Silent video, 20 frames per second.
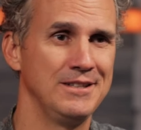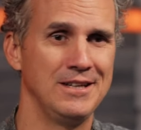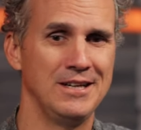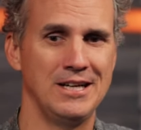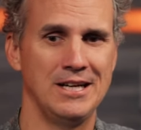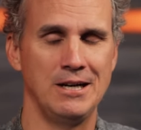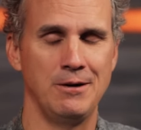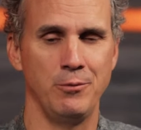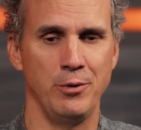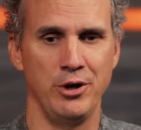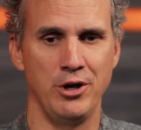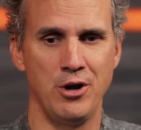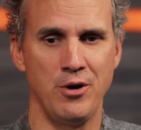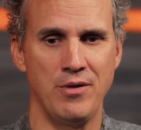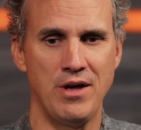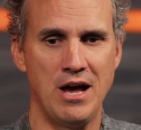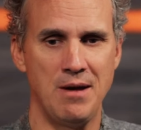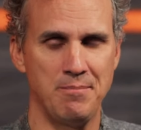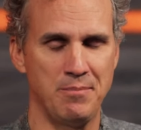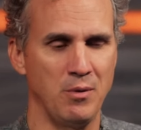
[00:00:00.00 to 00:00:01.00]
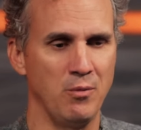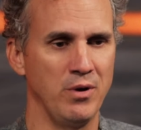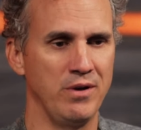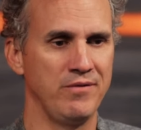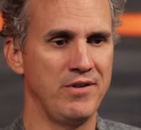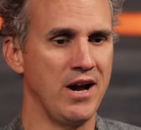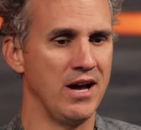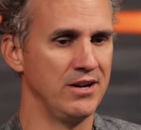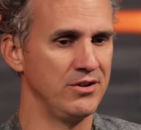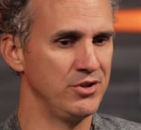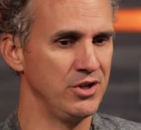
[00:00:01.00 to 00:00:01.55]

Uh, we know that, but we've got